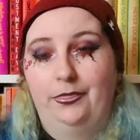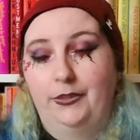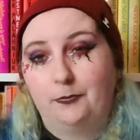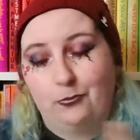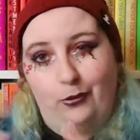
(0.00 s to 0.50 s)

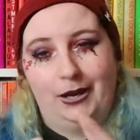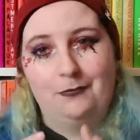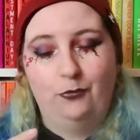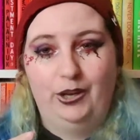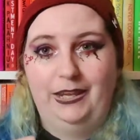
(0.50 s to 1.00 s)
the
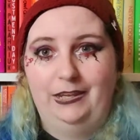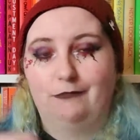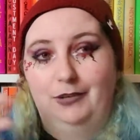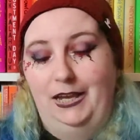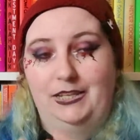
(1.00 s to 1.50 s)
primary
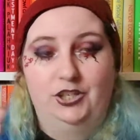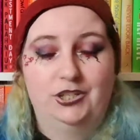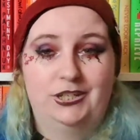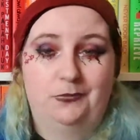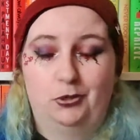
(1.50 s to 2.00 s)

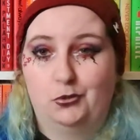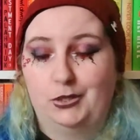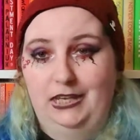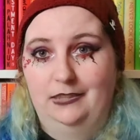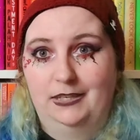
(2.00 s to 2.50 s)
relationship you
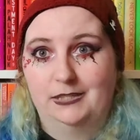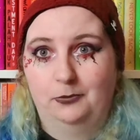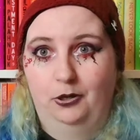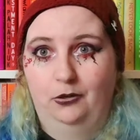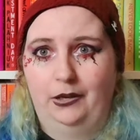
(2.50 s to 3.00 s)
see in this
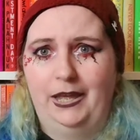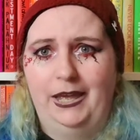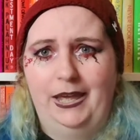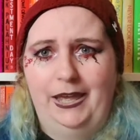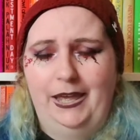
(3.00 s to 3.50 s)
book
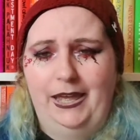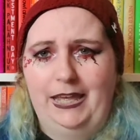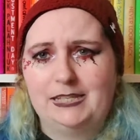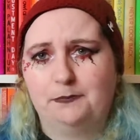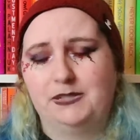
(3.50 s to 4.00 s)

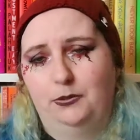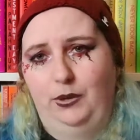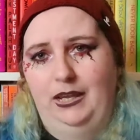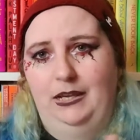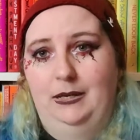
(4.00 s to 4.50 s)
is
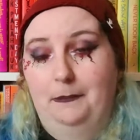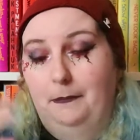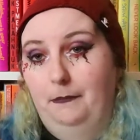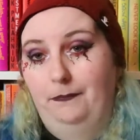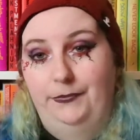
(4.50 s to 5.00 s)
between
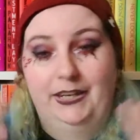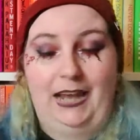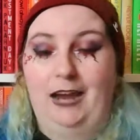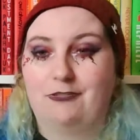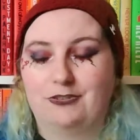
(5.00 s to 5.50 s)
the
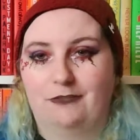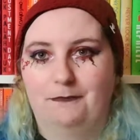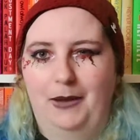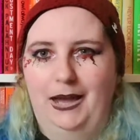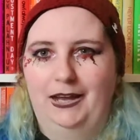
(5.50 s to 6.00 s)
character of
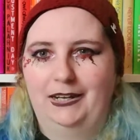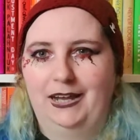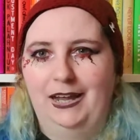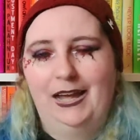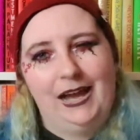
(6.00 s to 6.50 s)

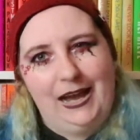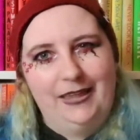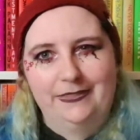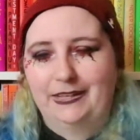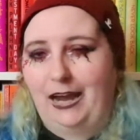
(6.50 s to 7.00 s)
Mac
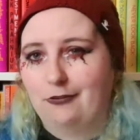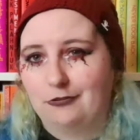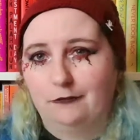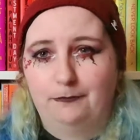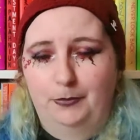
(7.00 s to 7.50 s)
and the
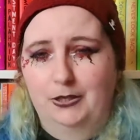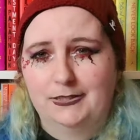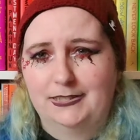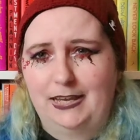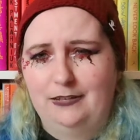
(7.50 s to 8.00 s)
character of
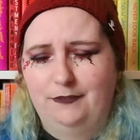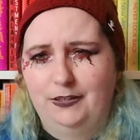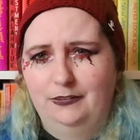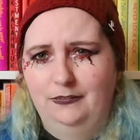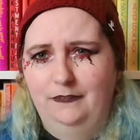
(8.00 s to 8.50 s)
Buzzed
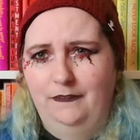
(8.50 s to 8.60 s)
Ava.